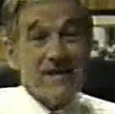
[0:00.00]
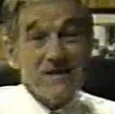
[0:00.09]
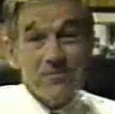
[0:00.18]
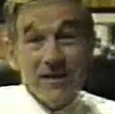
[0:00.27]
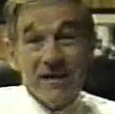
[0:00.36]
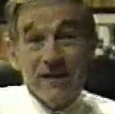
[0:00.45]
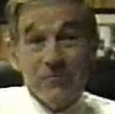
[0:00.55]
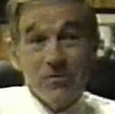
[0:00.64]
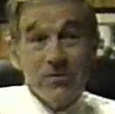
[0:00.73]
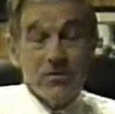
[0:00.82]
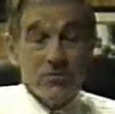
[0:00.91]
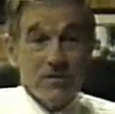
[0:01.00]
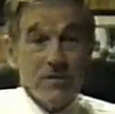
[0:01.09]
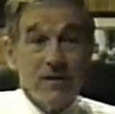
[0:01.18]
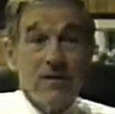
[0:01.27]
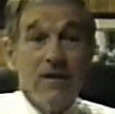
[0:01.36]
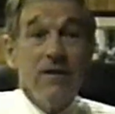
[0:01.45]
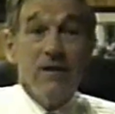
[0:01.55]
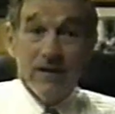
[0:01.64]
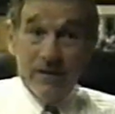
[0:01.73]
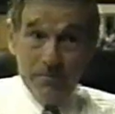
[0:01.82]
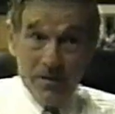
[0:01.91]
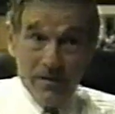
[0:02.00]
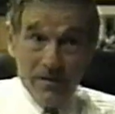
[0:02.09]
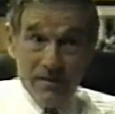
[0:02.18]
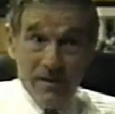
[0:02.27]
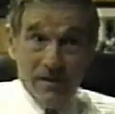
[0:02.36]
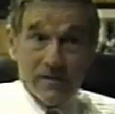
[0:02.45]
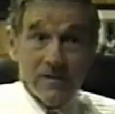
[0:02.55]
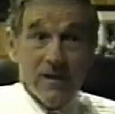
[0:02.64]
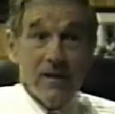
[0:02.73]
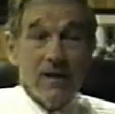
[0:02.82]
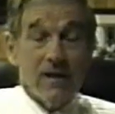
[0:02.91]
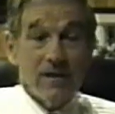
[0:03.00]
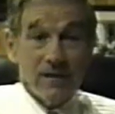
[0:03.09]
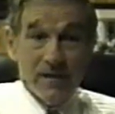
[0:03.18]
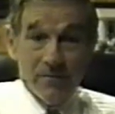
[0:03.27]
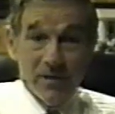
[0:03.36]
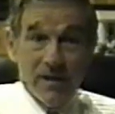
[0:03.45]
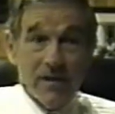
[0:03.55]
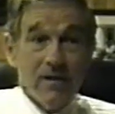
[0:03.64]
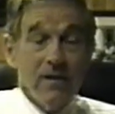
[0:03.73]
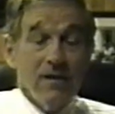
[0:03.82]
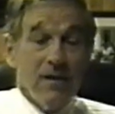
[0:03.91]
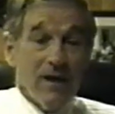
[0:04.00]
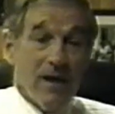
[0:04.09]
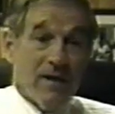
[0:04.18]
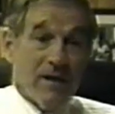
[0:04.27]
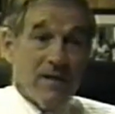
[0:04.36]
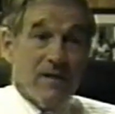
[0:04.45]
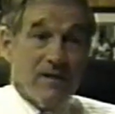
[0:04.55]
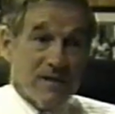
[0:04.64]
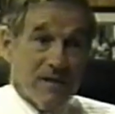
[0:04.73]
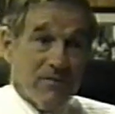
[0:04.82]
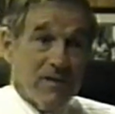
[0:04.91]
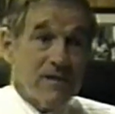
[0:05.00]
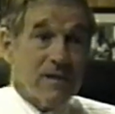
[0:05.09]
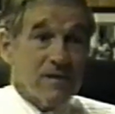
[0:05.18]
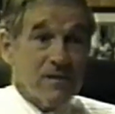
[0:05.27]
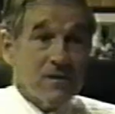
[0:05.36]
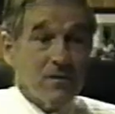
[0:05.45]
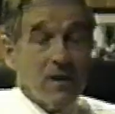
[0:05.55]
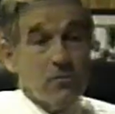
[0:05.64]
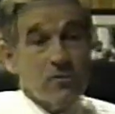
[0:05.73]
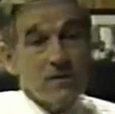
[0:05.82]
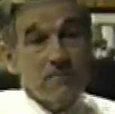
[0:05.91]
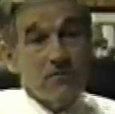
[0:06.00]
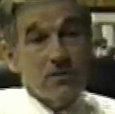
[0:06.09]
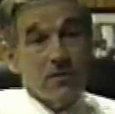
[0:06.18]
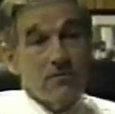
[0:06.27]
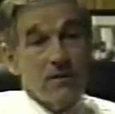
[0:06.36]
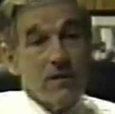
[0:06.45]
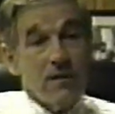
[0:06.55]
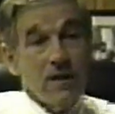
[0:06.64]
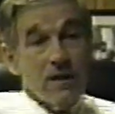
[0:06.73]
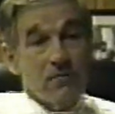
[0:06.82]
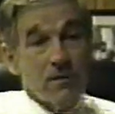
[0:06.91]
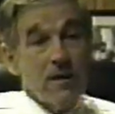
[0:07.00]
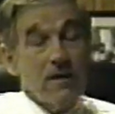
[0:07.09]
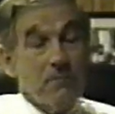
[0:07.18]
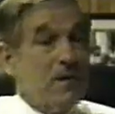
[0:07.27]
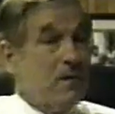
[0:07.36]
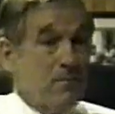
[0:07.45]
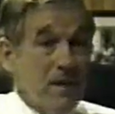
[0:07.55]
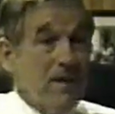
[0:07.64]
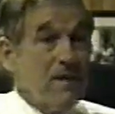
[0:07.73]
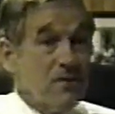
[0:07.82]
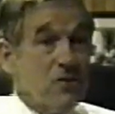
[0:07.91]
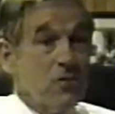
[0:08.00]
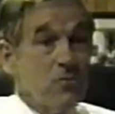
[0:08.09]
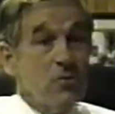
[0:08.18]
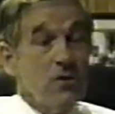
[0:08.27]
when I got more interested in politics. And by 1976, you know, I was involved and ran. But the money issue